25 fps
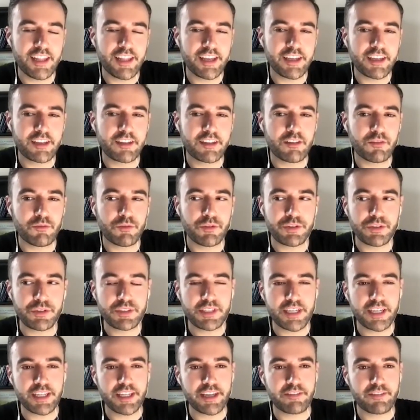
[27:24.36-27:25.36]
like, would you
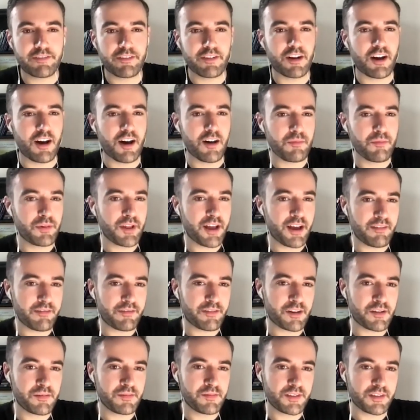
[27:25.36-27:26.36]
say like for all
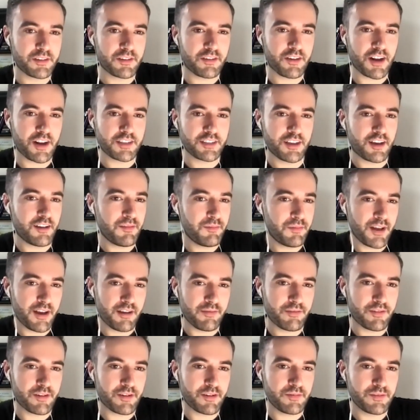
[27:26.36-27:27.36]
platforms, across all
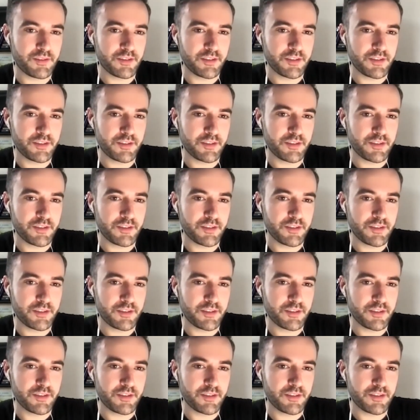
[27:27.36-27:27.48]
platforms,